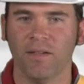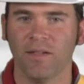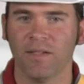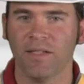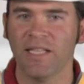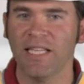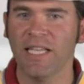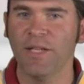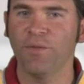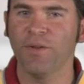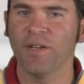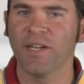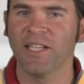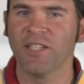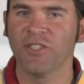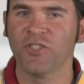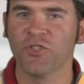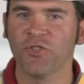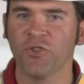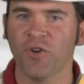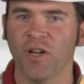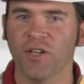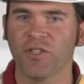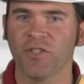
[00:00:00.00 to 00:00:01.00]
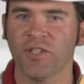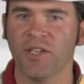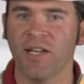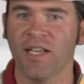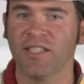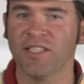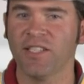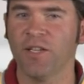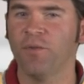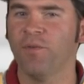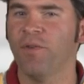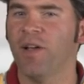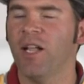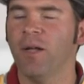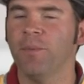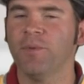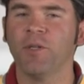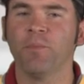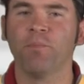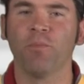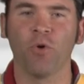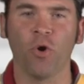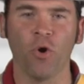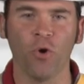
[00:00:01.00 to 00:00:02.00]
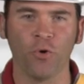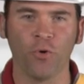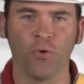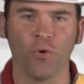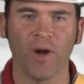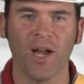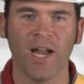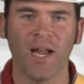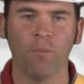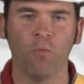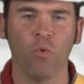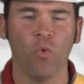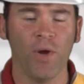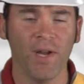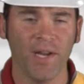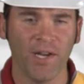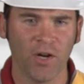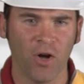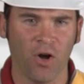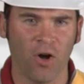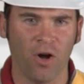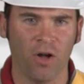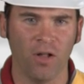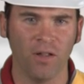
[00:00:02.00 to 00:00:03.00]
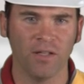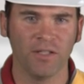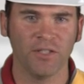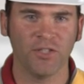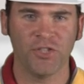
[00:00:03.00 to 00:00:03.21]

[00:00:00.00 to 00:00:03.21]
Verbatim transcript: Cleveland Construction has developed a program we call